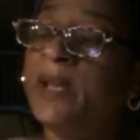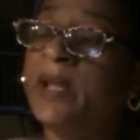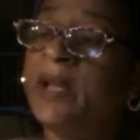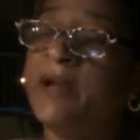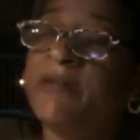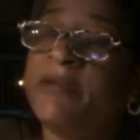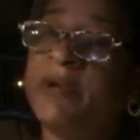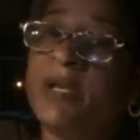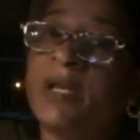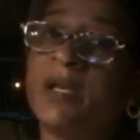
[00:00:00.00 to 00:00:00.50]
I
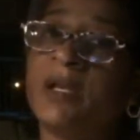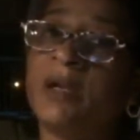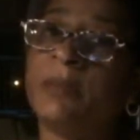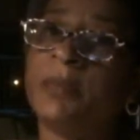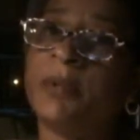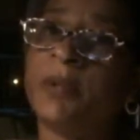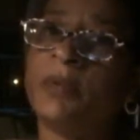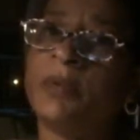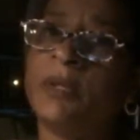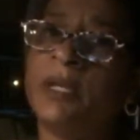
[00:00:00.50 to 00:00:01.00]
got ready to
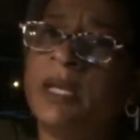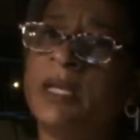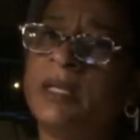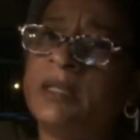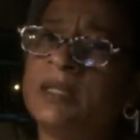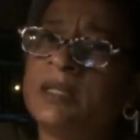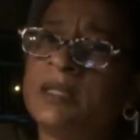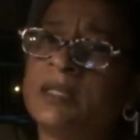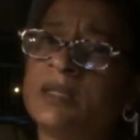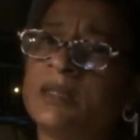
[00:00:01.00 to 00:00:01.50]
upload it, I
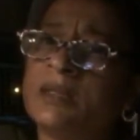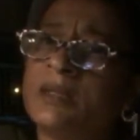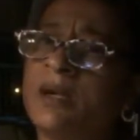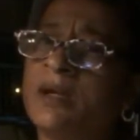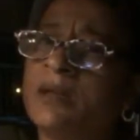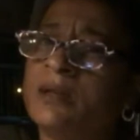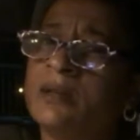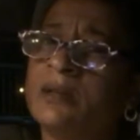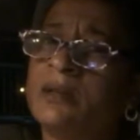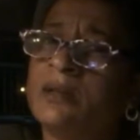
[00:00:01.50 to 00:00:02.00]
just
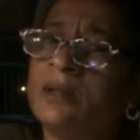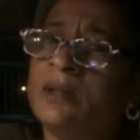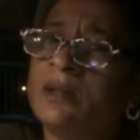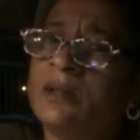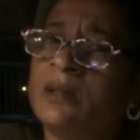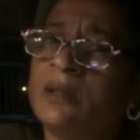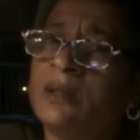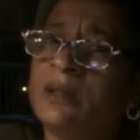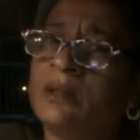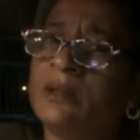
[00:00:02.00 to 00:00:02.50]
thought
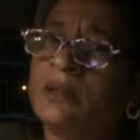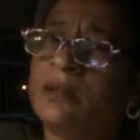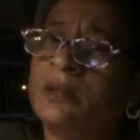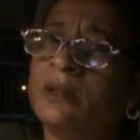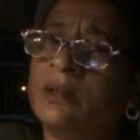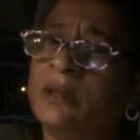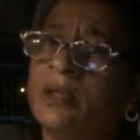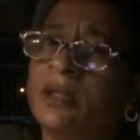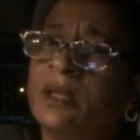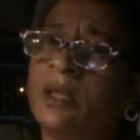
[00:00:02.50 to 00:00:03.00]
that
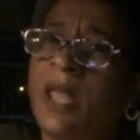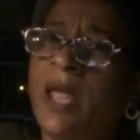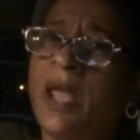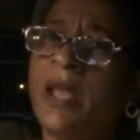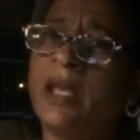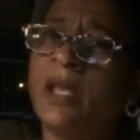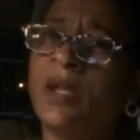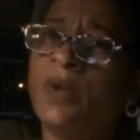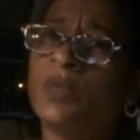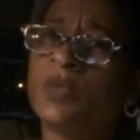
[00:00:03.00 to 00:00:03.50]
the
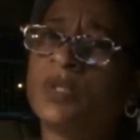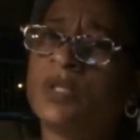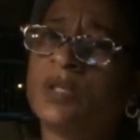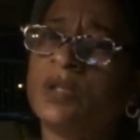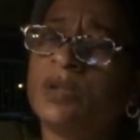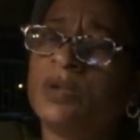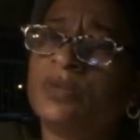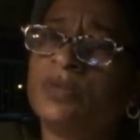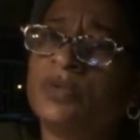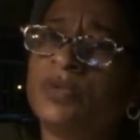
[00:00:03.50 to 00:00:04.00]
lighting was a
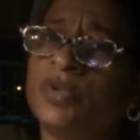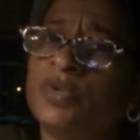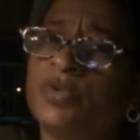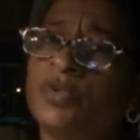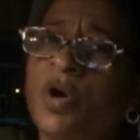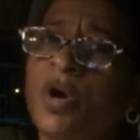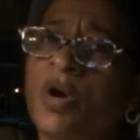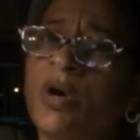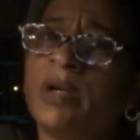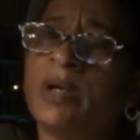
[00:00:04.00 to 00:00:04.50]
little too
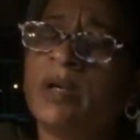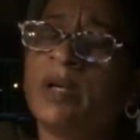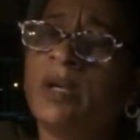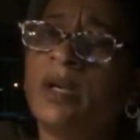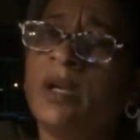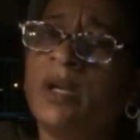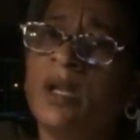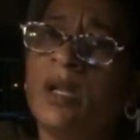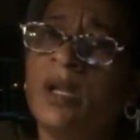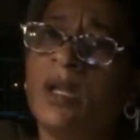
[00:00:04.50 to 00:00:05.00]
dark,
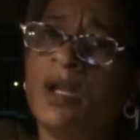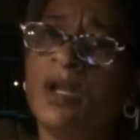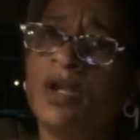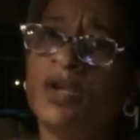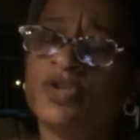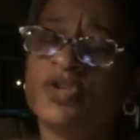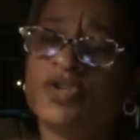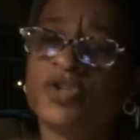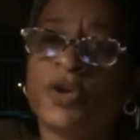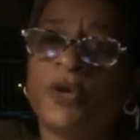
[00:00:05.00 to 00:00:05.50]

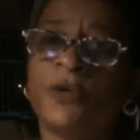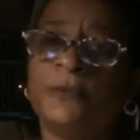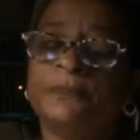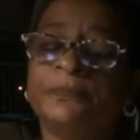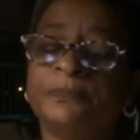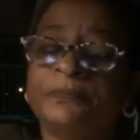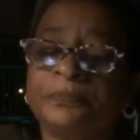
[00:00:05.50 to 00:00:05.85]
so.